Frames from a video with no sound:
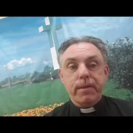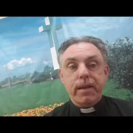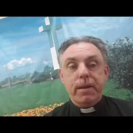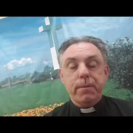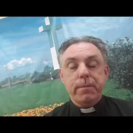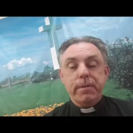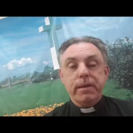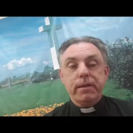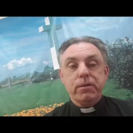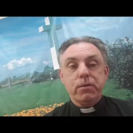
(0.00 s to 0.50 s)

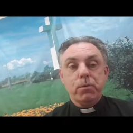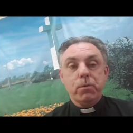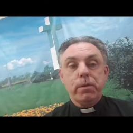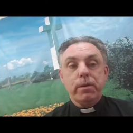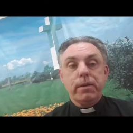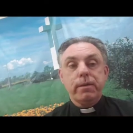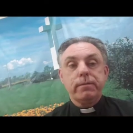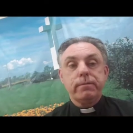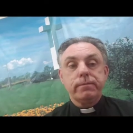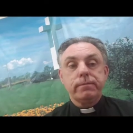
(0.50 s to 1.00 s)
I mean,
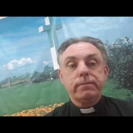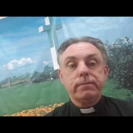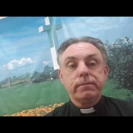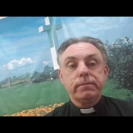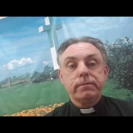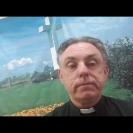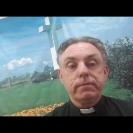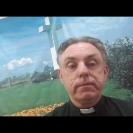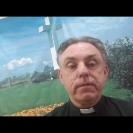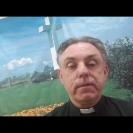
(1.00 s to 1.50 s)
do
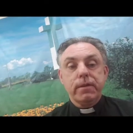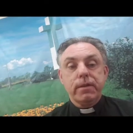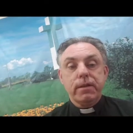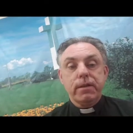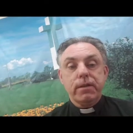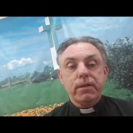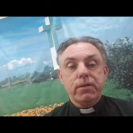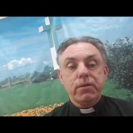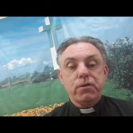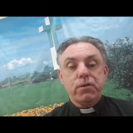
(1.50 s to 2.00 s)

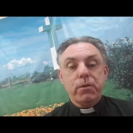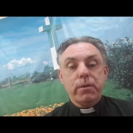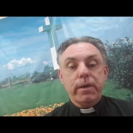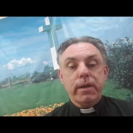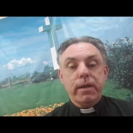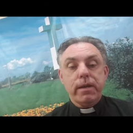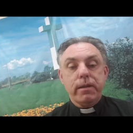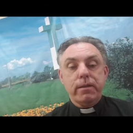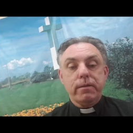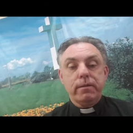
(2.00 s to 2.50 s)

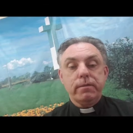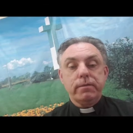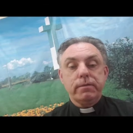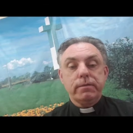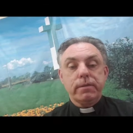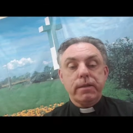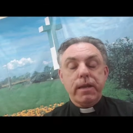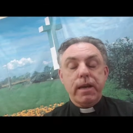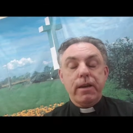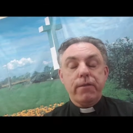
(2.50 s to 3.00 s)
a
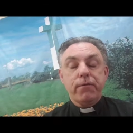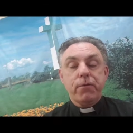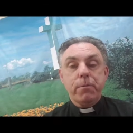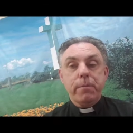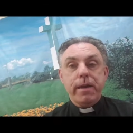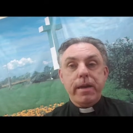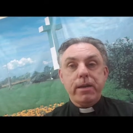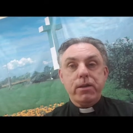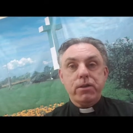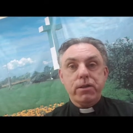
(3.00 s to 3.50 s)

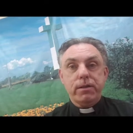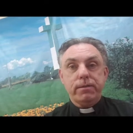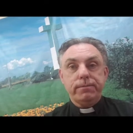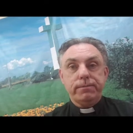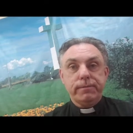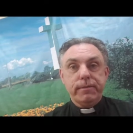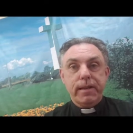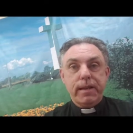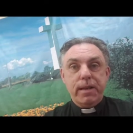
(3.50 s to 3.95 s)
confirmation.